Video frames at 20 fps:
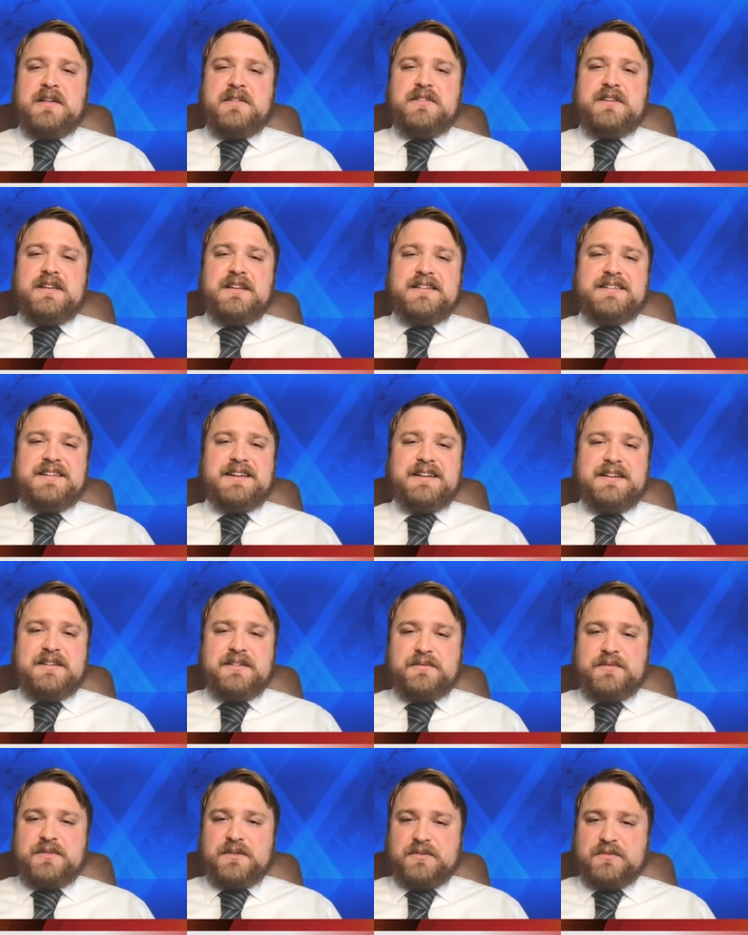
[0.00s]
The intent
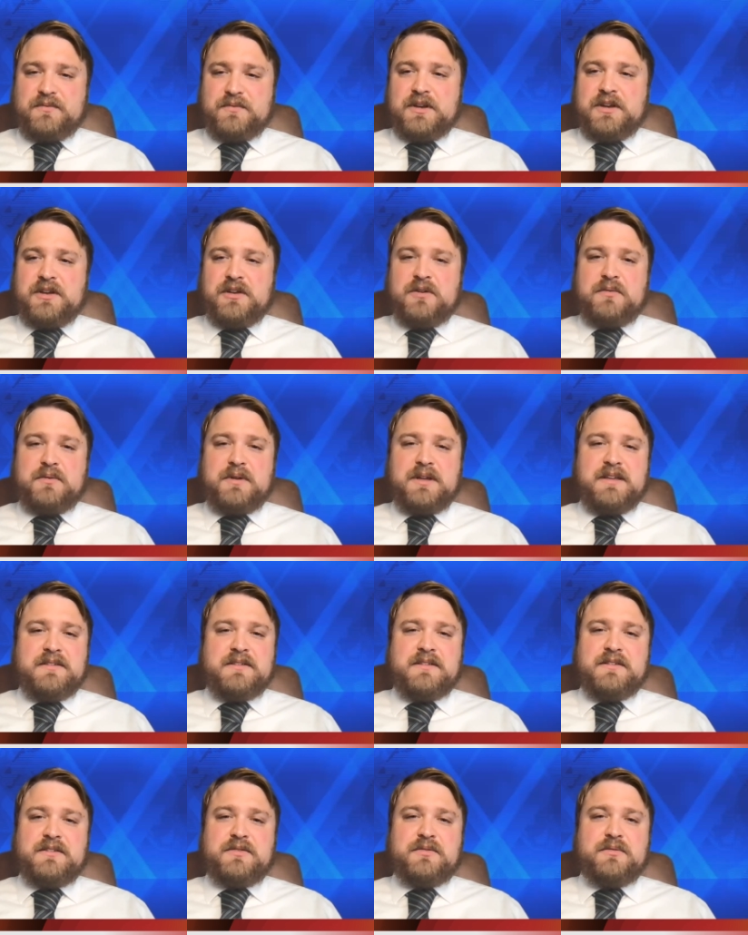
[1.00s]
of this video
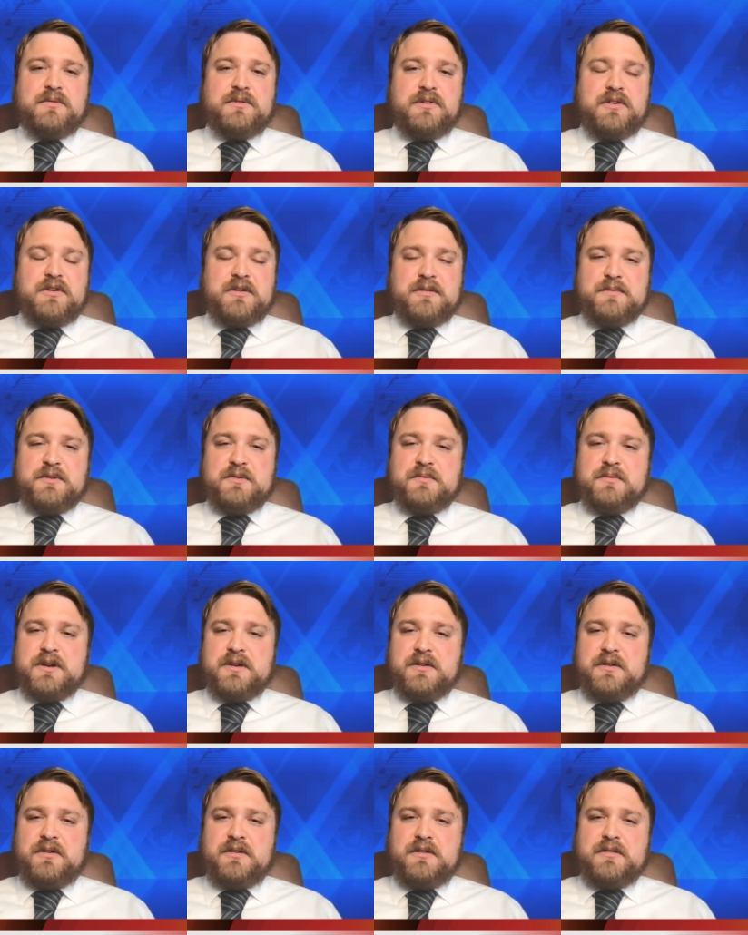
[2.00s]
isn't to alarm you
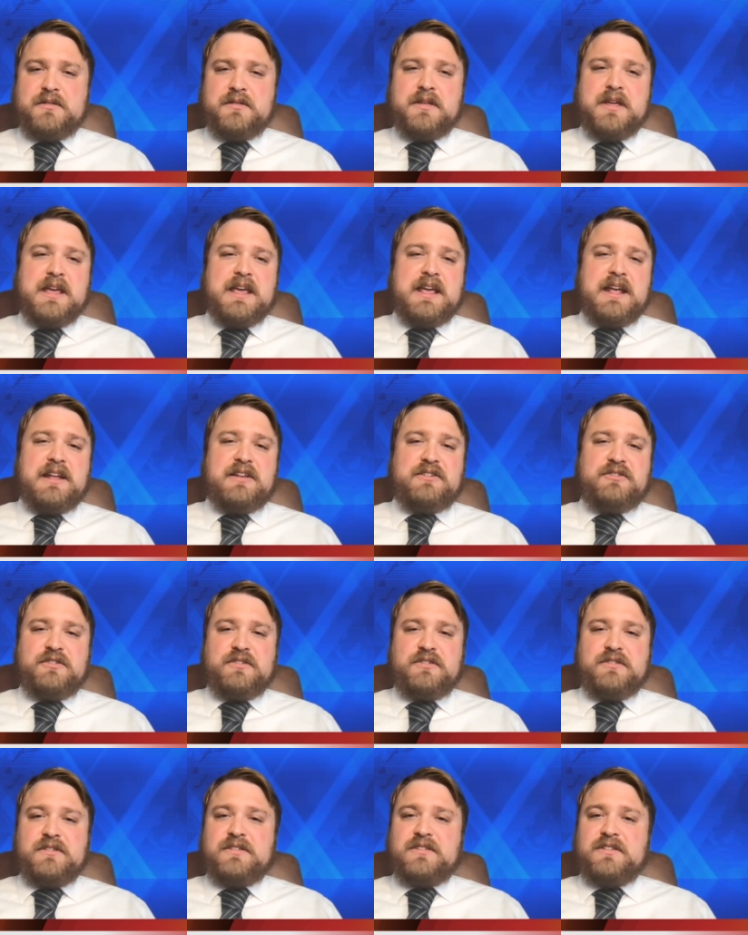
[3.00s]
at all. It's
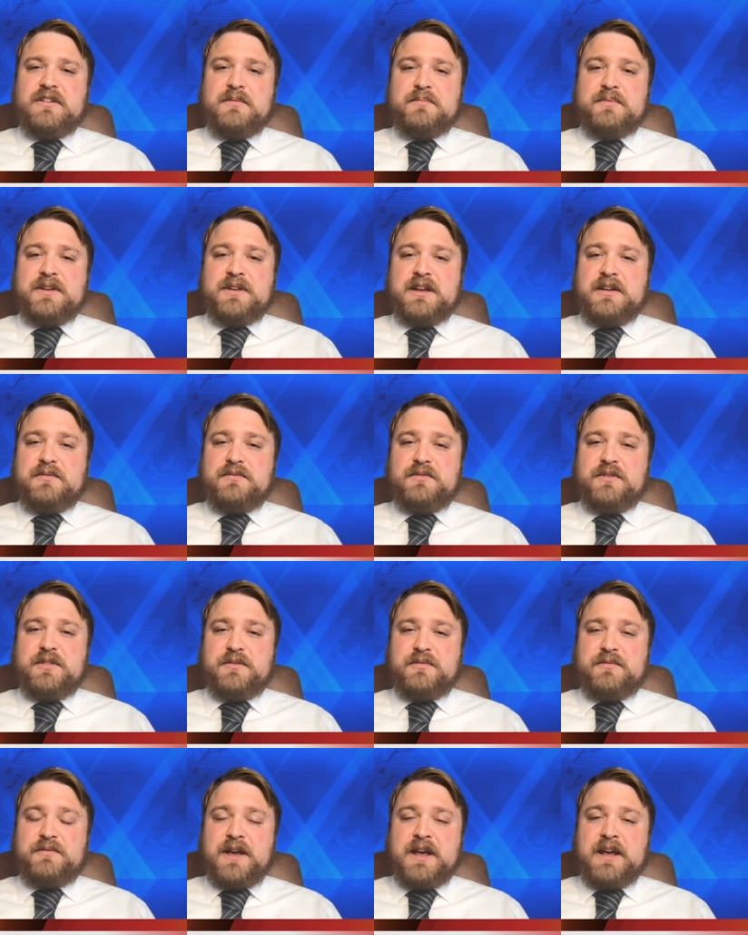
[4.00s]
just to simply give you
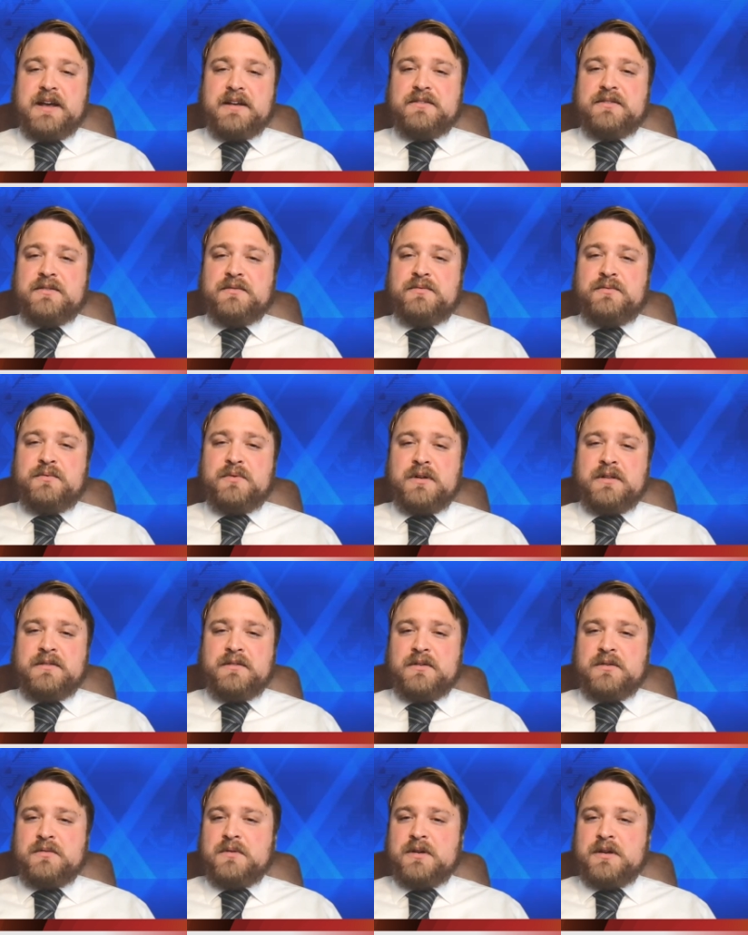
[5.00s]
the facts of
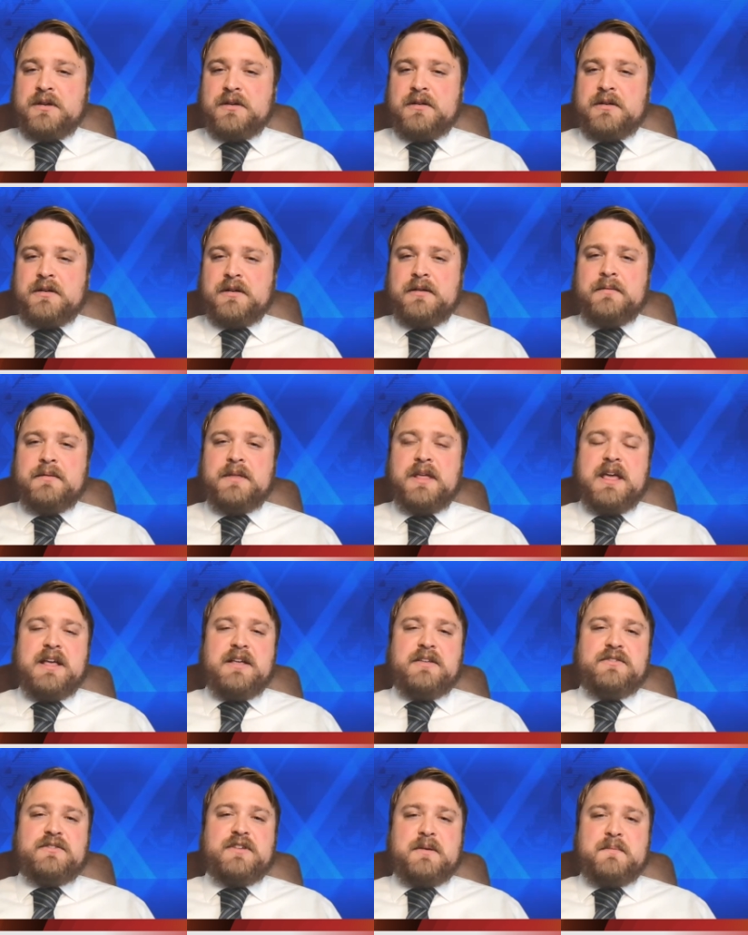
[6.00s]
what's going on.
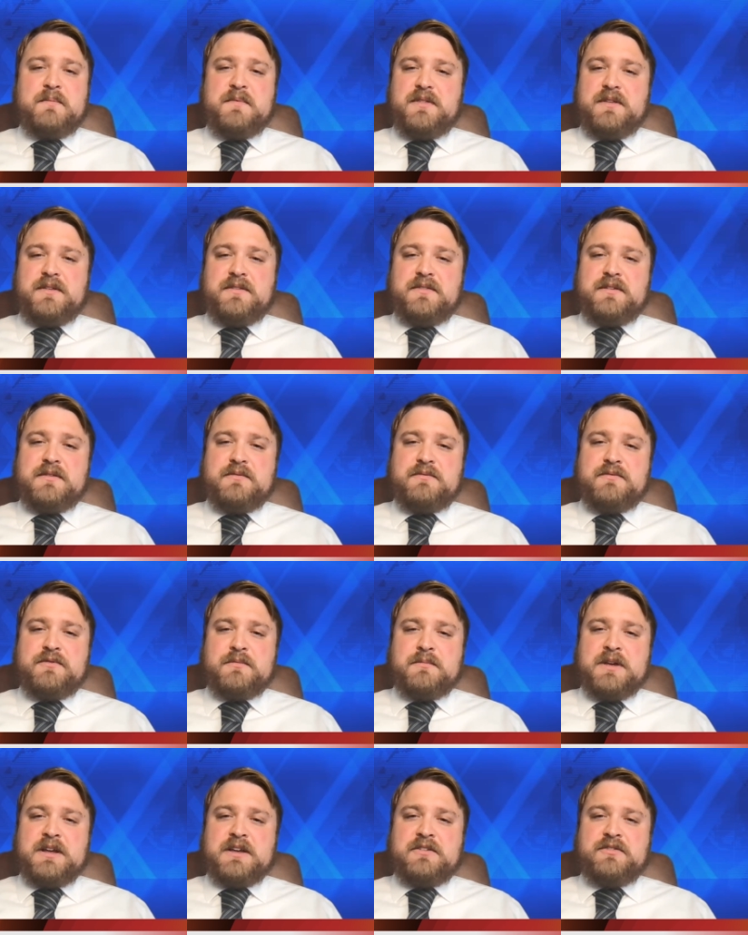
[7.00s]
Some of this
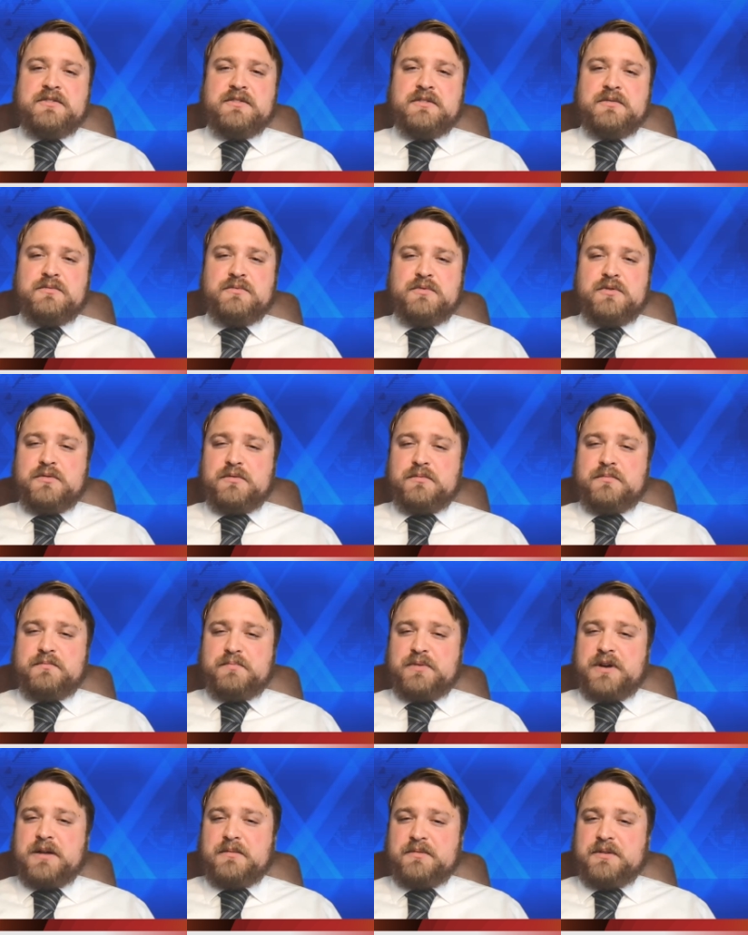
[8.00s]
information will
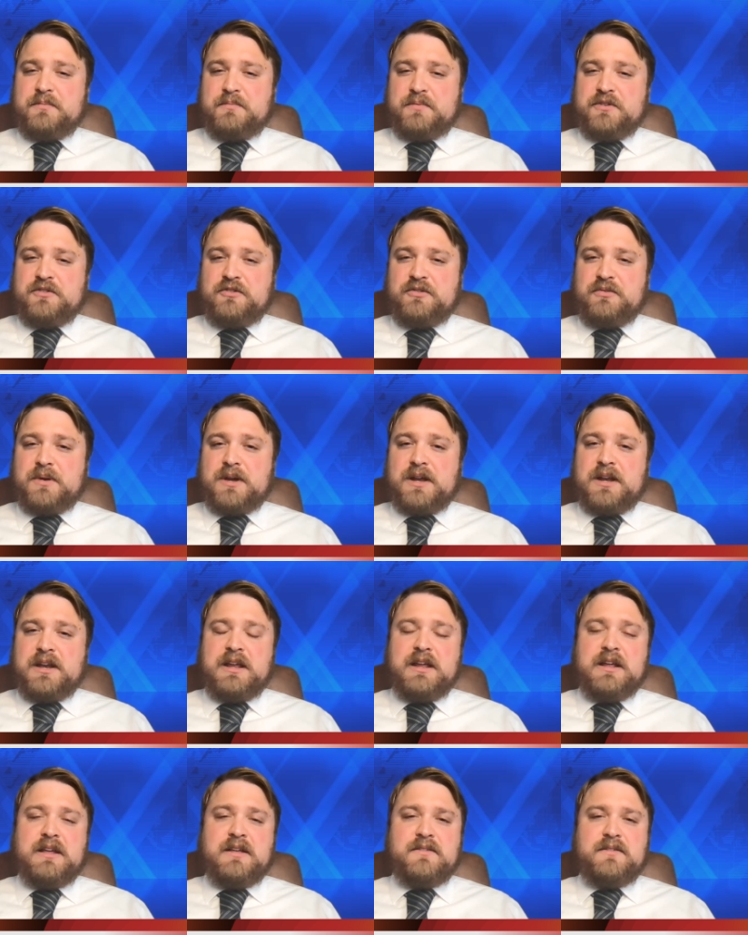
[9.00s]
probably put you at
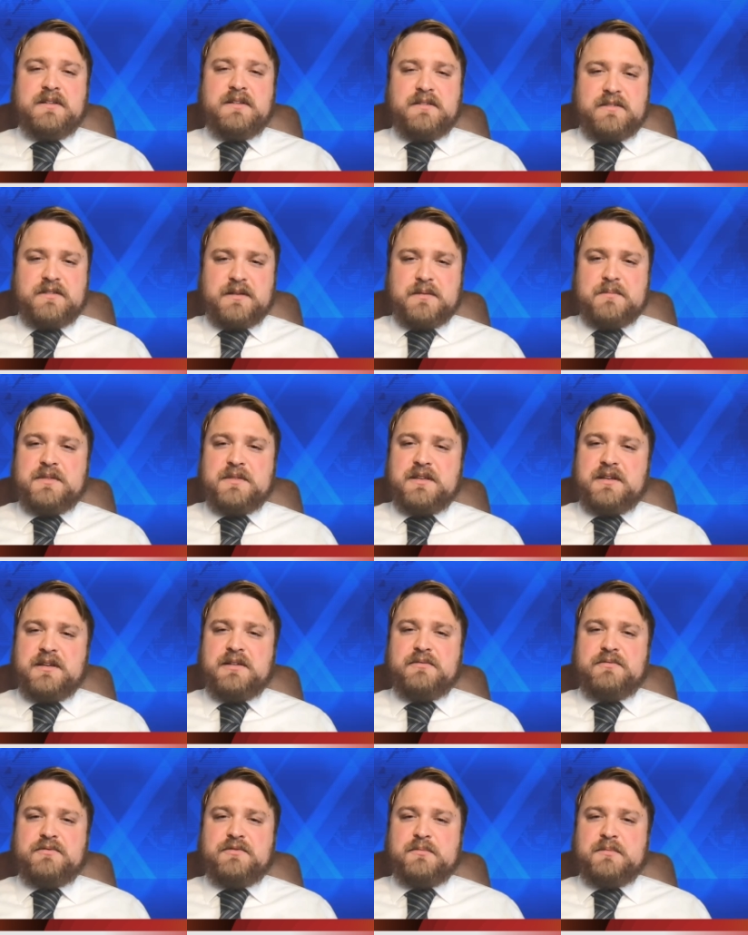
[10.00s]
ease, and some of the
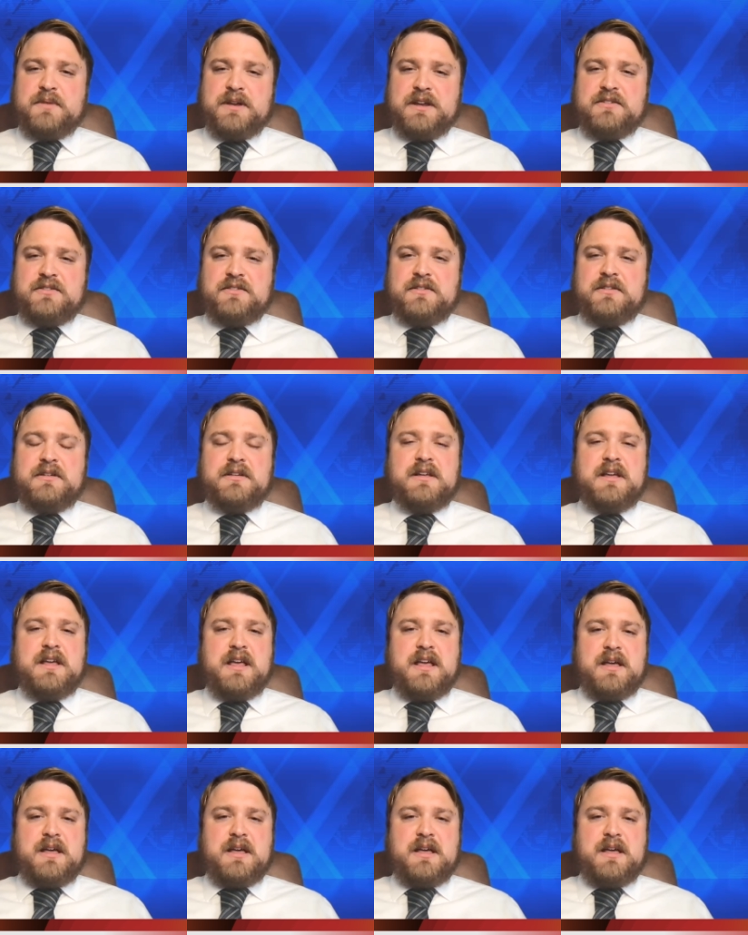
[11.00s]
information